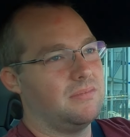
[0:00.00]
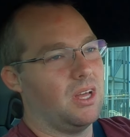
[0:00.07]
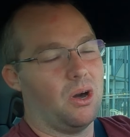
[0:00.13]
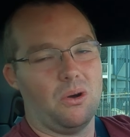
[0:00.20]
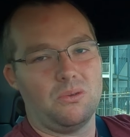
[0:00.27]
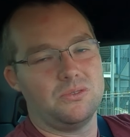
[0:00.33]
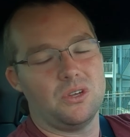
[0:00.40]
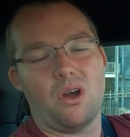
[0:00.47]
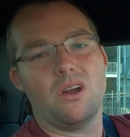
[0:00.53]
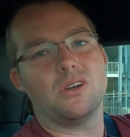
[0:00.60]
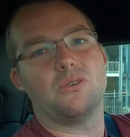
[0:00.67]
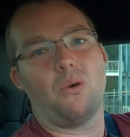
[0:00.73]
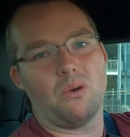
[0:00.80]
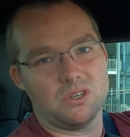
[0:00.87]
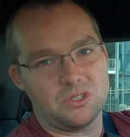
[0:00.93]
The whole
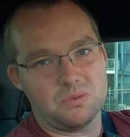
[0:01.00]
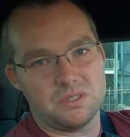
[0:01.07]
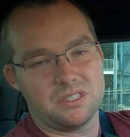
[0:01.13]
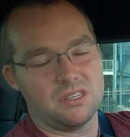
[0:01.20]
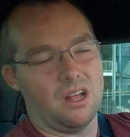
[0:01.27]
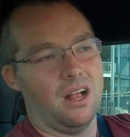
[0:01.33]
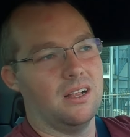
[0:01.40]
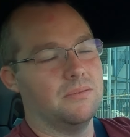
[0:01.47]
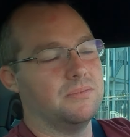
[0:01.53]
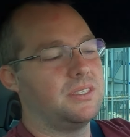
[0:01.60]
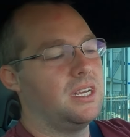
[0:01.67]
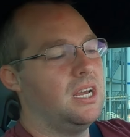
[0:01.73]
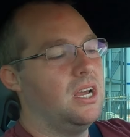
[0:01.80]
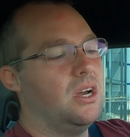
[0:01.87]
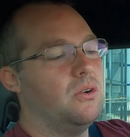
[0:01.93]
darn course was
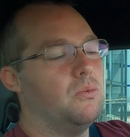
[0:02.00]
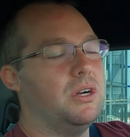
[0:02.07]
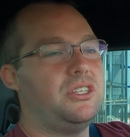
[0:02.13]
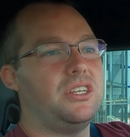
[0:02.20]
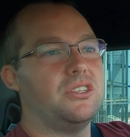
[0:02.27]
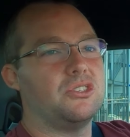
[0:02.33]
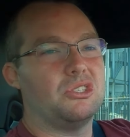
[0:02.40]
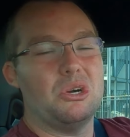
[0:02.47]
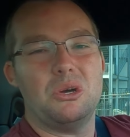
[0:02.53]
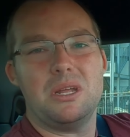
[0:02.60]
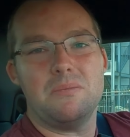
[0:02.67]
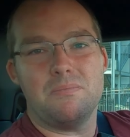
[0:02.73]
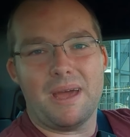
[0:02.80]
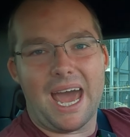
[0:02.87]
slaloms, which is good and